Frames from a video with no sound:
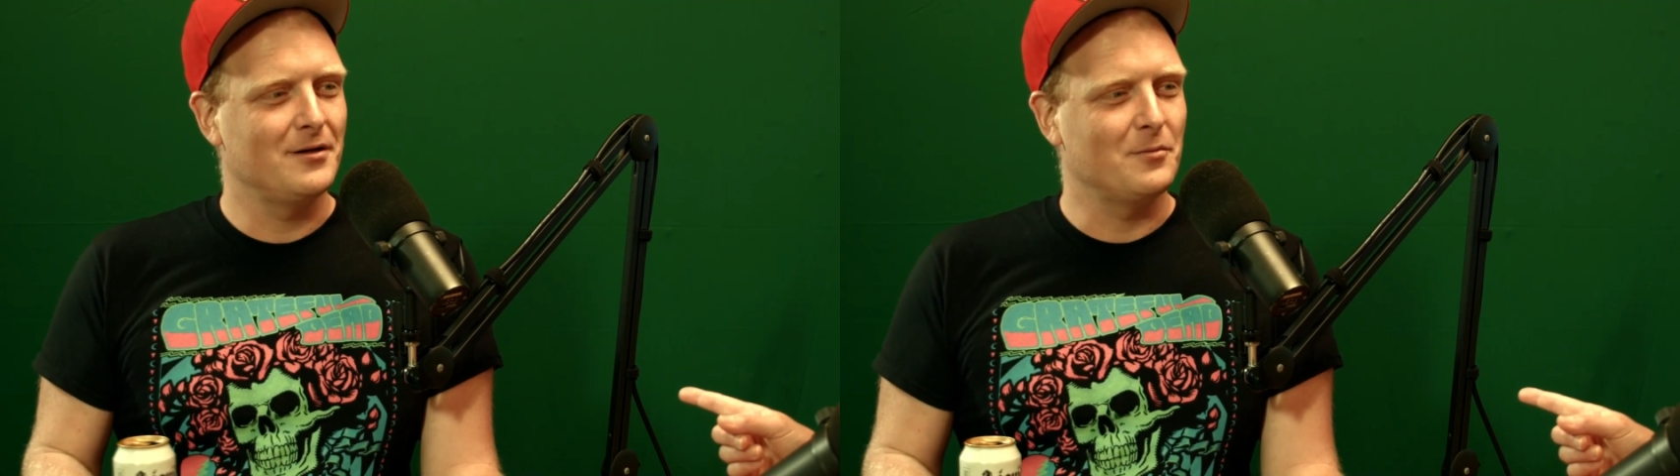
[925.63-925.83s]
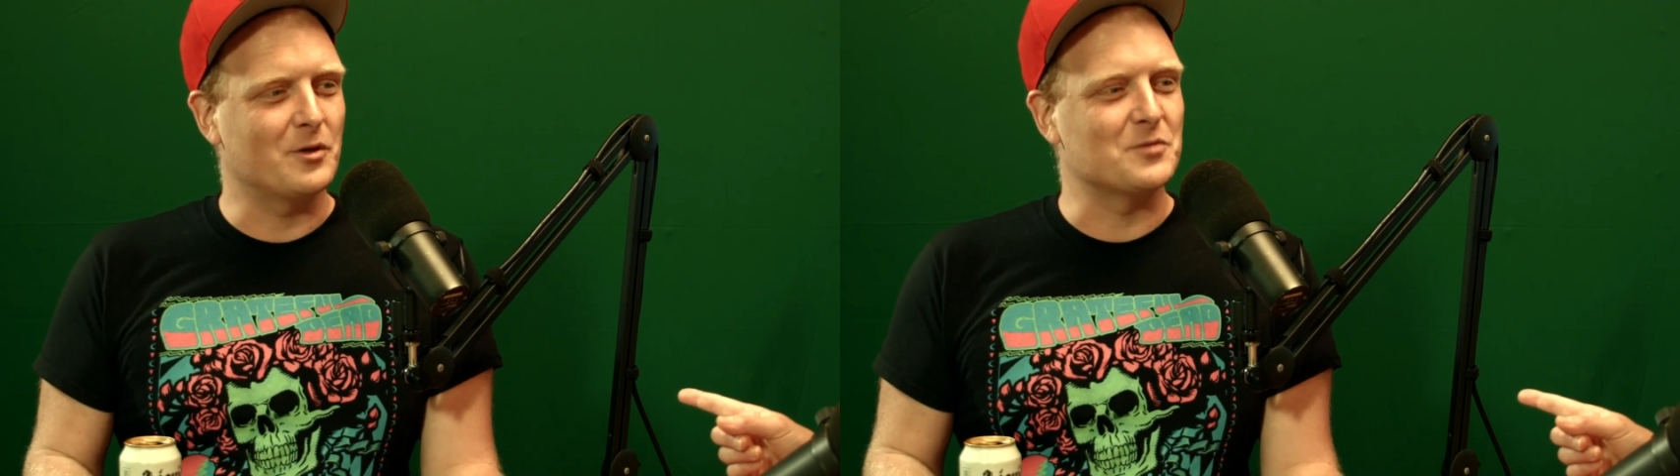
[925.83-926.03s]

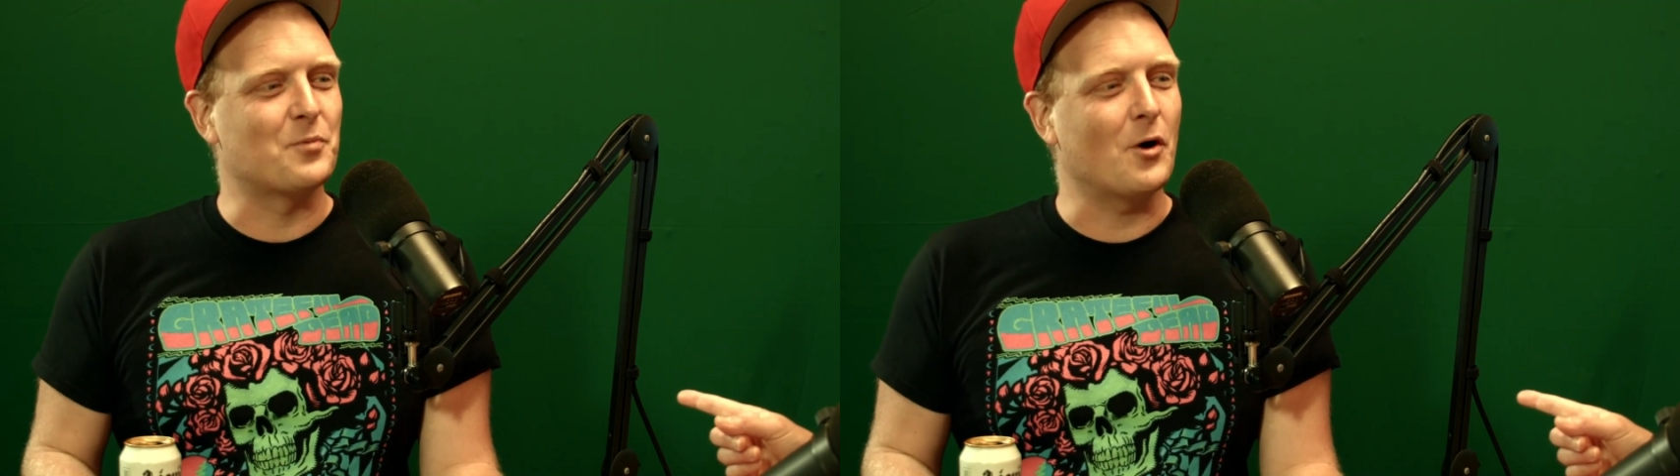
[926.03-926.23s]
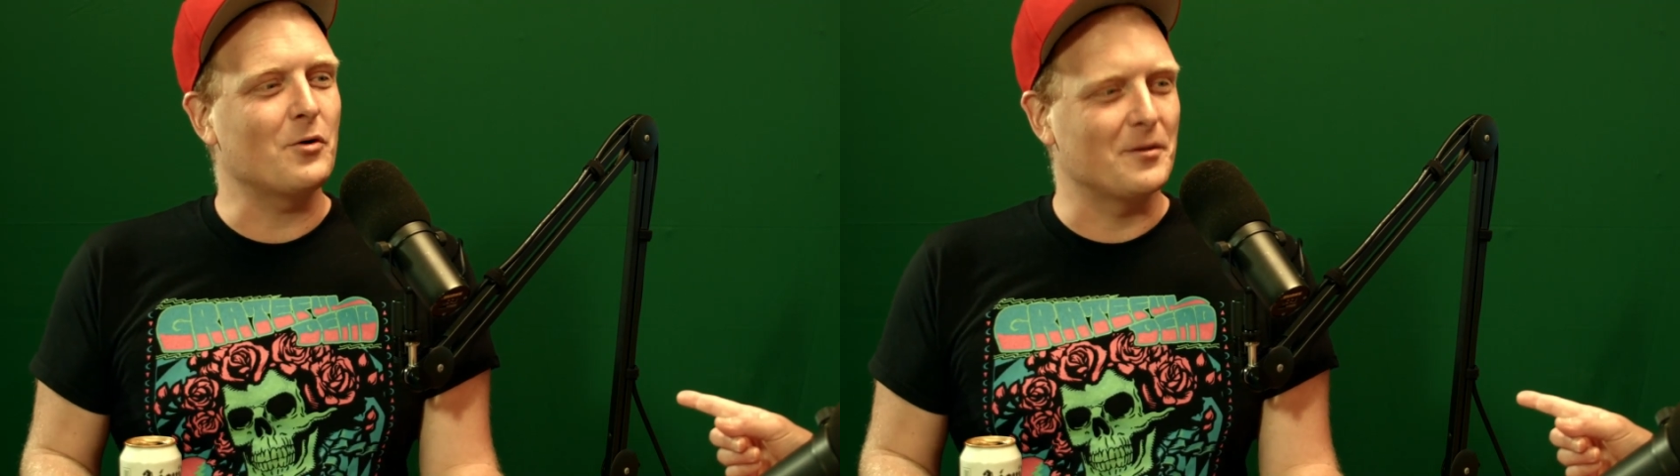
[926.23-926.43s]
but it's
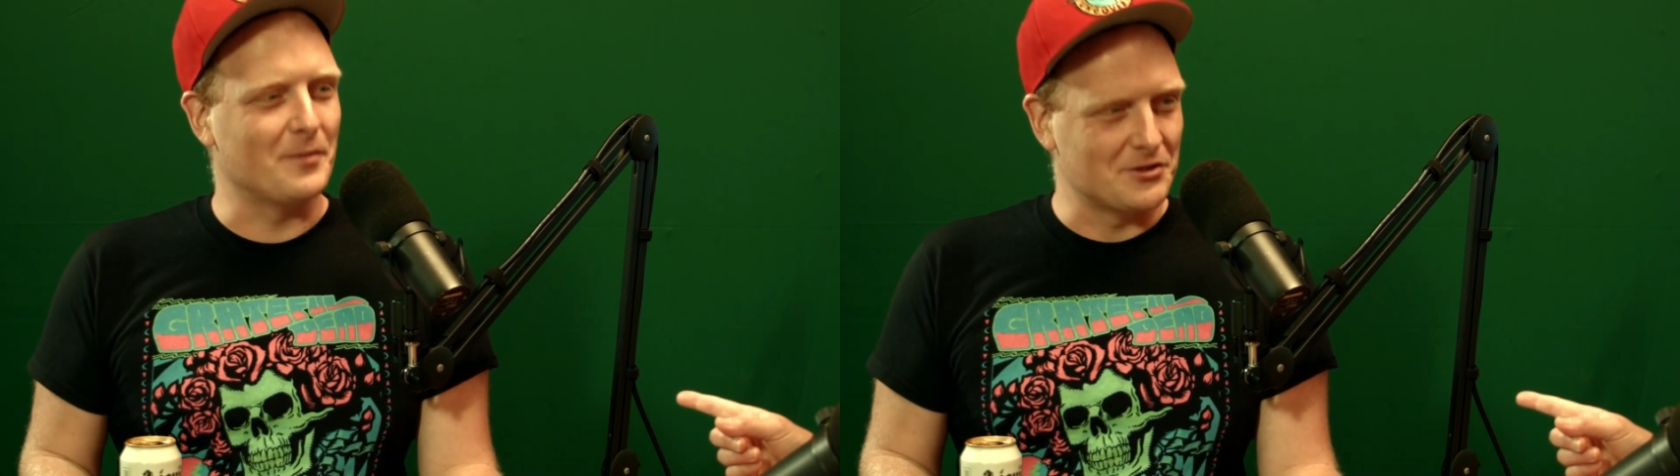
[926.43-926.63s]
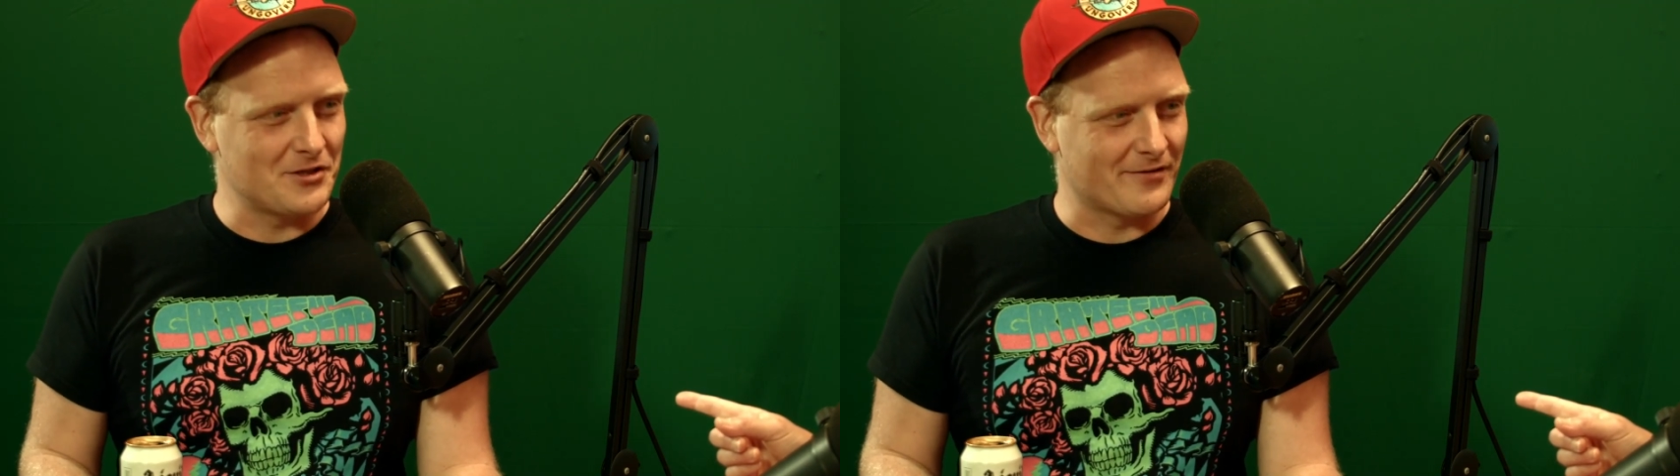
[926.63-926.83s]
broken a
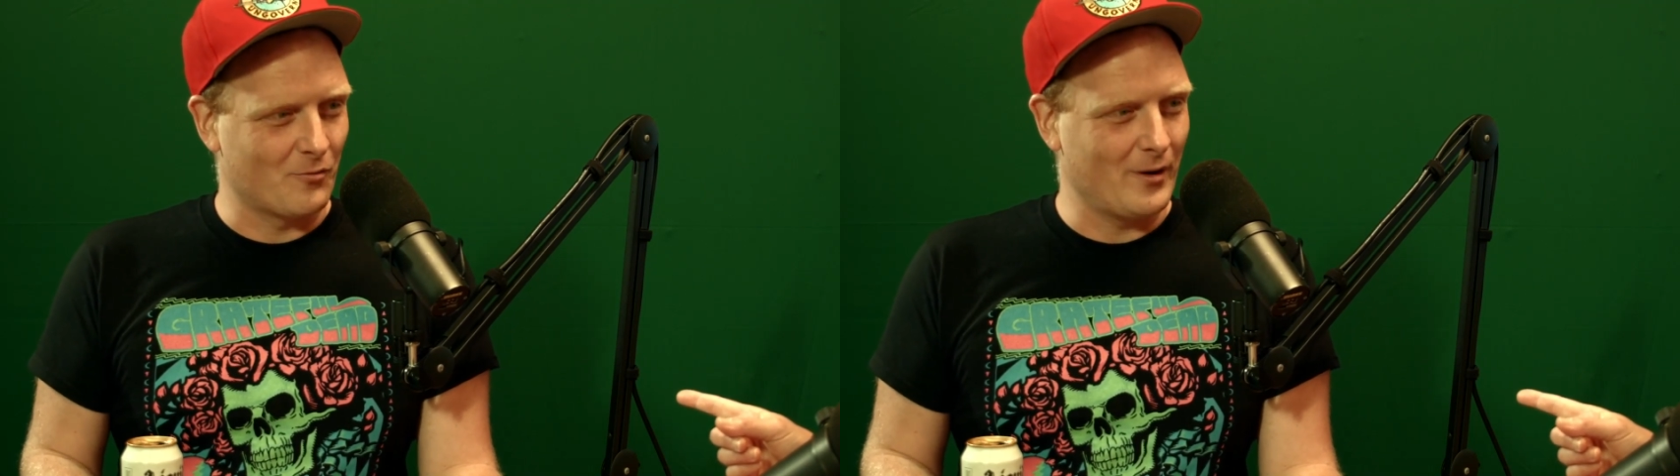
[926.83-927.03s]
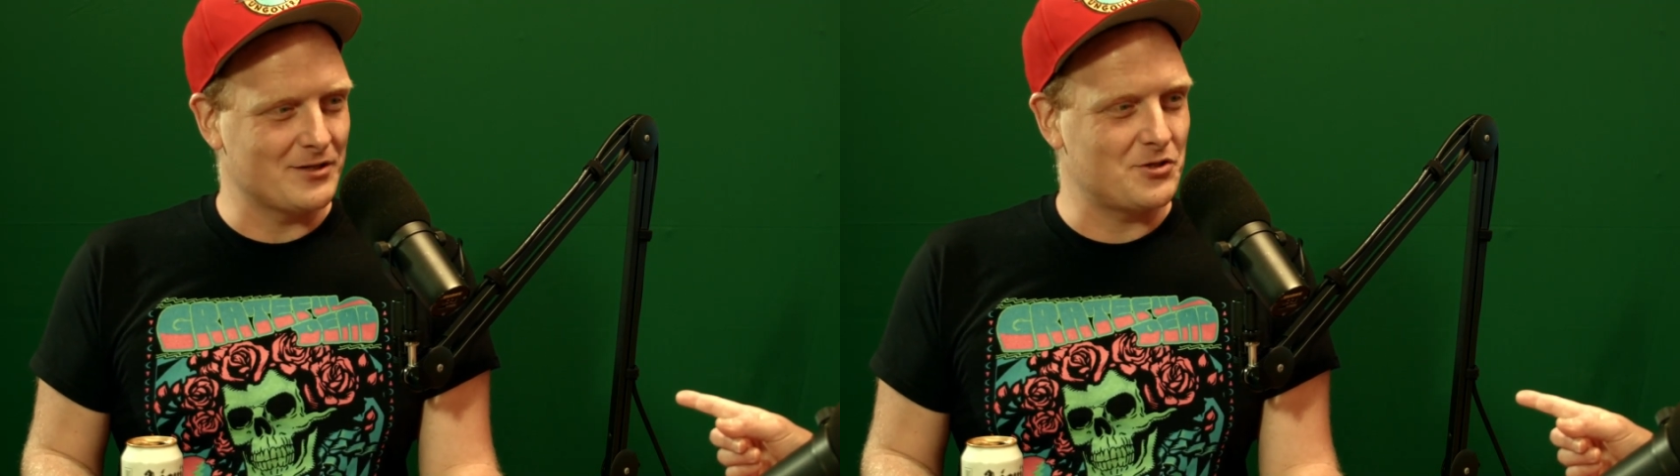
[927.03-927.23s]
bunch of different ways,